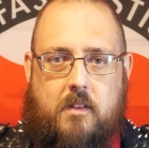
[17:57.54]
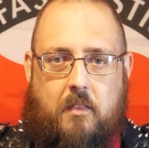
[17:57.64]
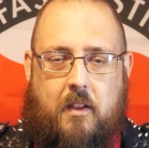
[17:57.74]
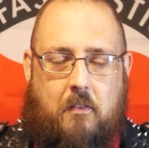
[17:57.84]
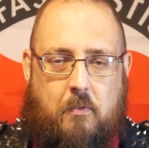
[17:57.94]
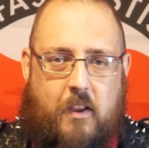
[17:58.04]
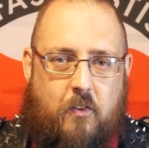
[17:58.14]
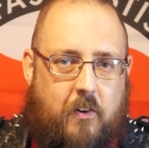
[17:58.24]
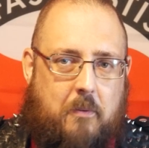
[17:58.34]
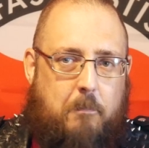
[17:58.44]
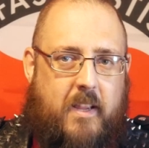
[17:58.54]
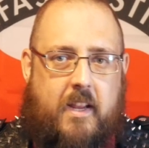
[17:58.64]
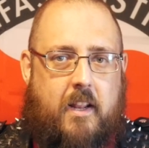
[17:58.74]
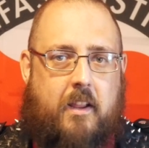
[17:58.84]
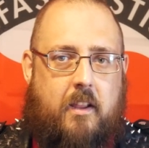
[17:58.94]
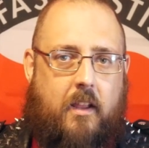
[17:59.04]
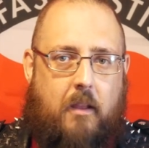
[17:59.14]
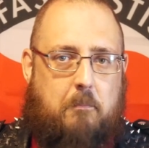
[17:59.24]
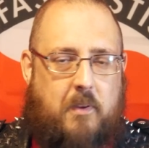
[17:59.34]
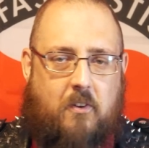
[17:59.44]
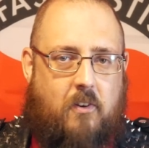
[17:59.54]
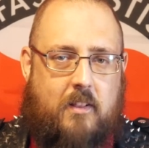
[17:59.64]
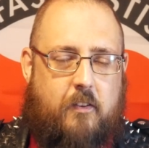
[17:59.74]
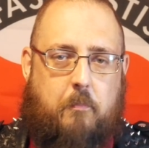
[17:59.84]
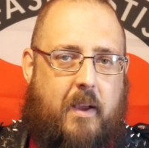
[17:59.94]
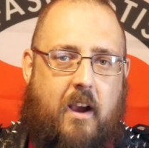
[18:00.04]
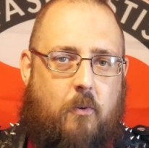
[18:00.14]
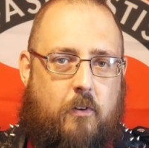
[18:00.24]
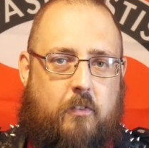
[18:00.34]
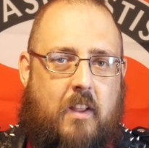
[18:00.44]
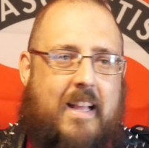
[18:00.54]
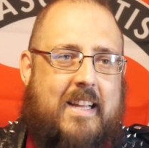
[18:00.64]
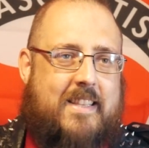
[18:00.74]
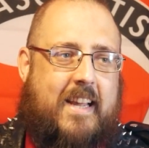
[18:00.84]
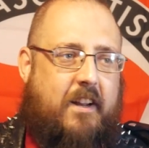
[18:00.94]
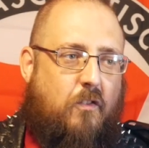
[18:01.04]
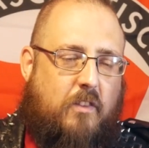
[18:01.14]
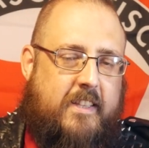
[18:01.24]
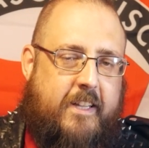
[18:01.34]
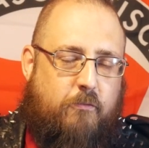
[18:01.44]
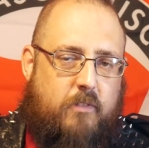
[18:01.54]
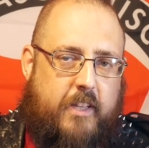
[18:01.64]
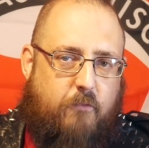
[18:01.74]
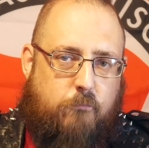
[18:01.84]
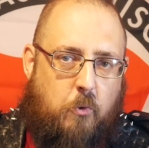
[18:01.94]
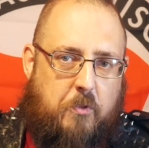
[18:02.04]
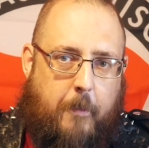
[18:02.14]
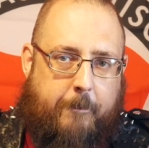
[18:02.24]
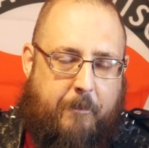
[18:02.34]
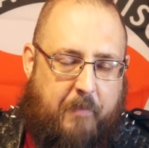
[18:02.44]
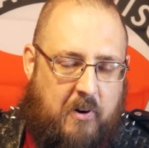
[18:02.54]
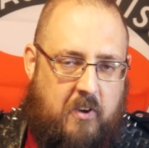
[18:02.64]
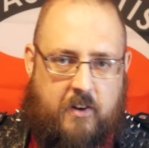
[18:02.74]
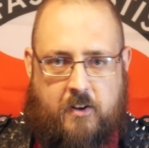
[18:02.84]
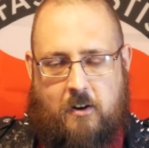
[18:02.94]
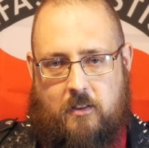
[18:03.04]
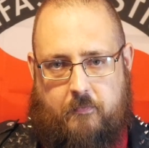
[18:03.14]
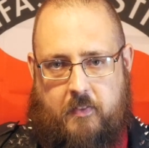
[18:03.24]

that these are competing imperialist powers. Lenin literally wrote the book on all of